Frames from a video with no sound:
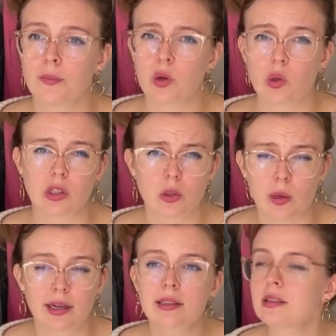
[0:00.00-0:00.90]
or
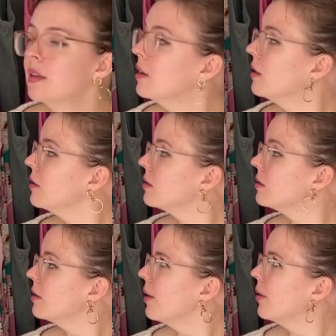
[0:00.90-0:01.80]
twice.
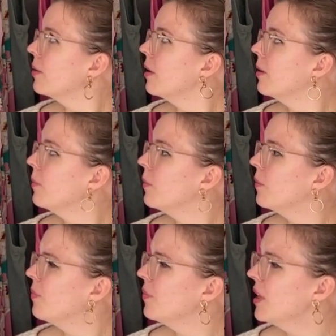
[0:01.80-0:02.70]
So
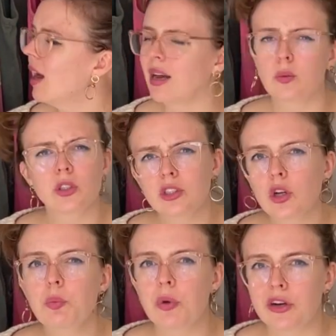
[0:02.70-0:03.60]
yeah, it was
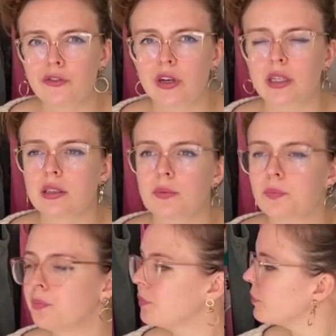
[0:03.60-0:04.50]
not perfect.
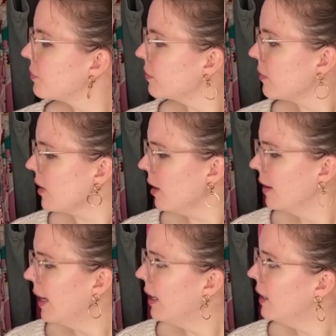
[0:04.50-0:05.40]

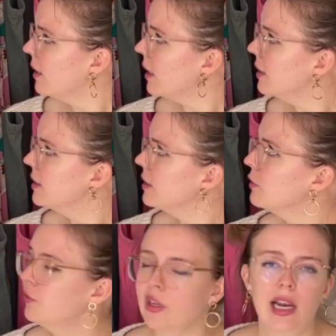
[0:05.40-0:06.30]
And I didn't
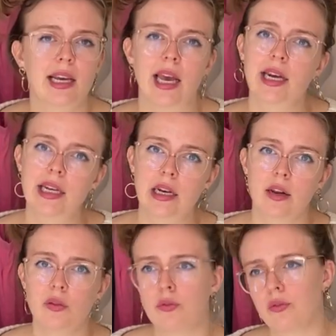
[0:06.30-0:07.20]
feel like I
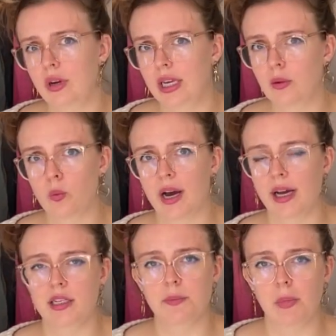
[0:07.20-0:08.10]
needed 3
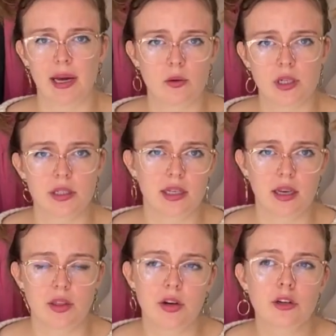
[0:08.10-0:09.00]
white blouses
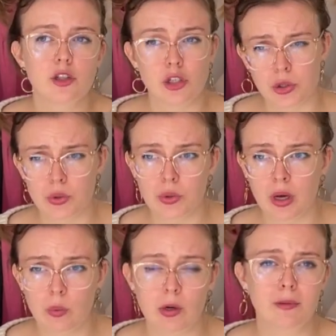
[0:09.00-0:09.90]
either. 2
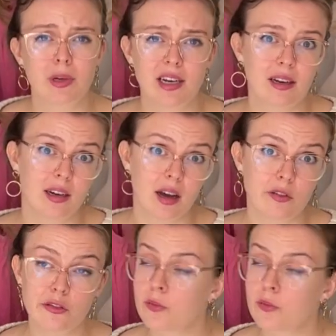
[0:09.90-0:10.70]
would have been enough.